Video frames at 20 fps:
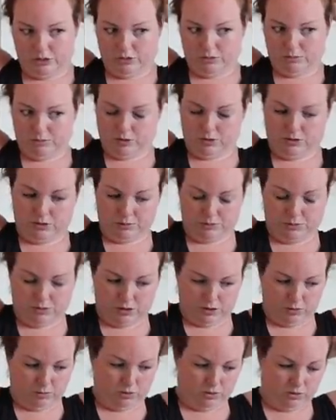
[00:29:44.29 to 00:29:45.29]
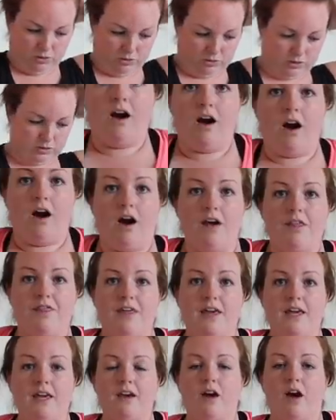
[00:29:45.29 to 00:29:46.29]
Oh my god, I'm so hot
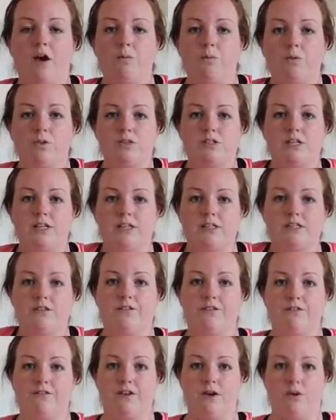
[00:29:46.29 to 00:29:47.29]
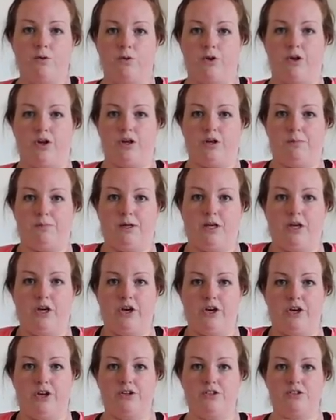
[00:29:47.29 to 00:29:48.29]
think I'm wanting to feel good
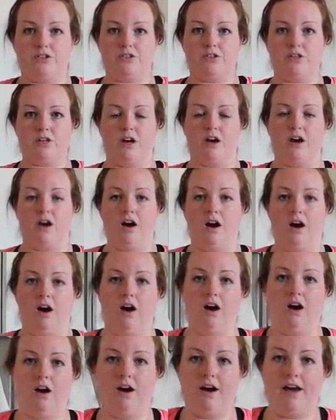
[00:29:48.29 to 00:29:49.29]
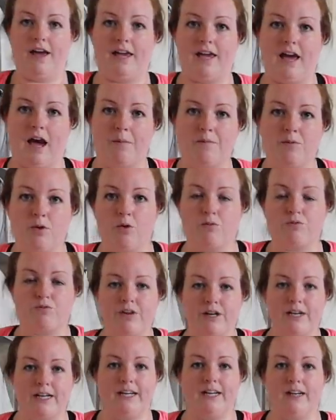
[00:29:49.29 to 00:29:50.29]
because I am not
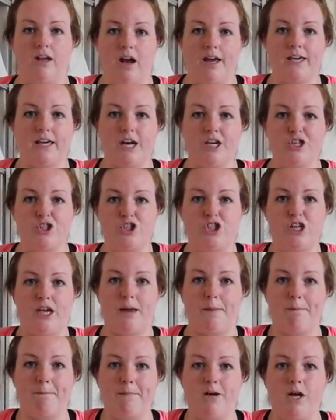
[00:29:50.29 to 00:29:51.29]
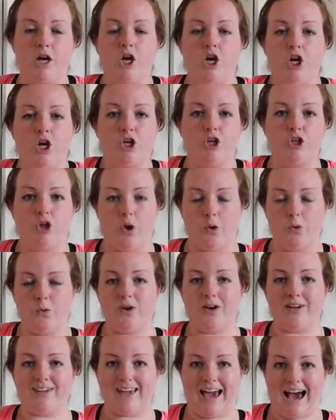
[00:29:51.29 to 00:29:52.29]
really like a gym
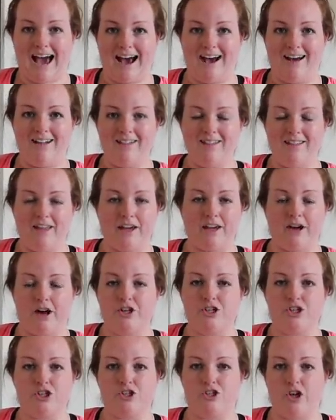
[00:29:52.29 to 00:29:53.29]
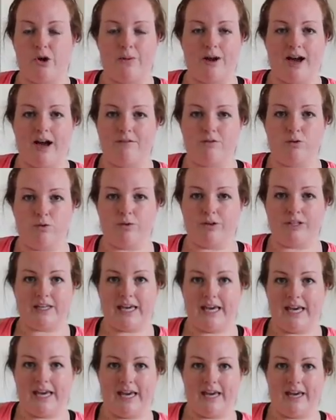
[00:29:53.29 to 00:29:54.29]
yoga gal. Like I just don't have all the
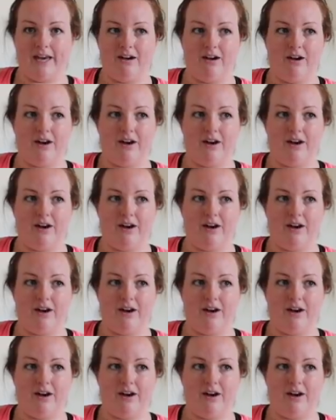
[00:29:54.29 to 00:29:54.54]
gear.